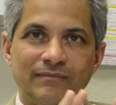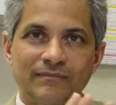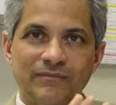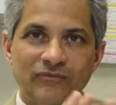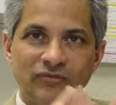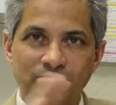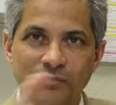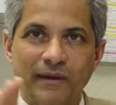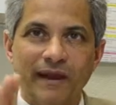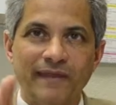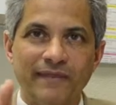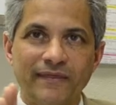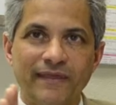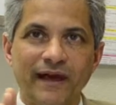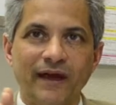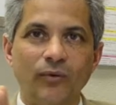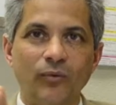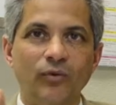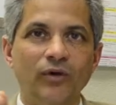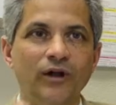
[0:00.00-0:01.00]
spread
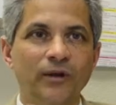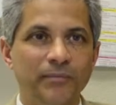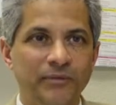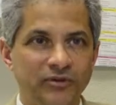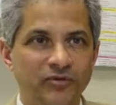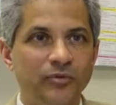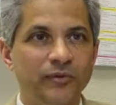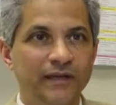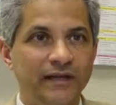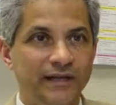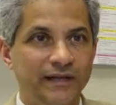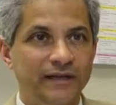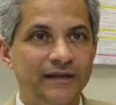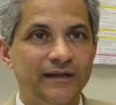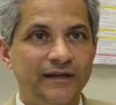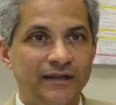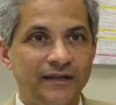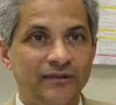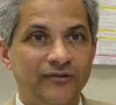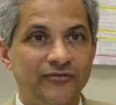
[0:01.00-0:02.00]
that work between
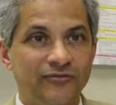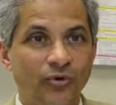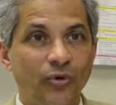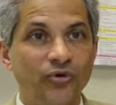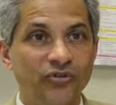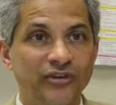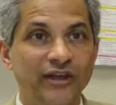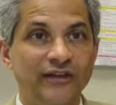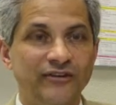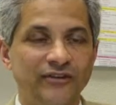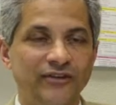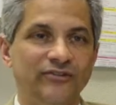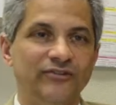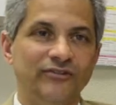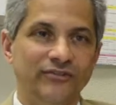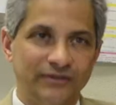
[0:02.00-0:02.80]
4 centers.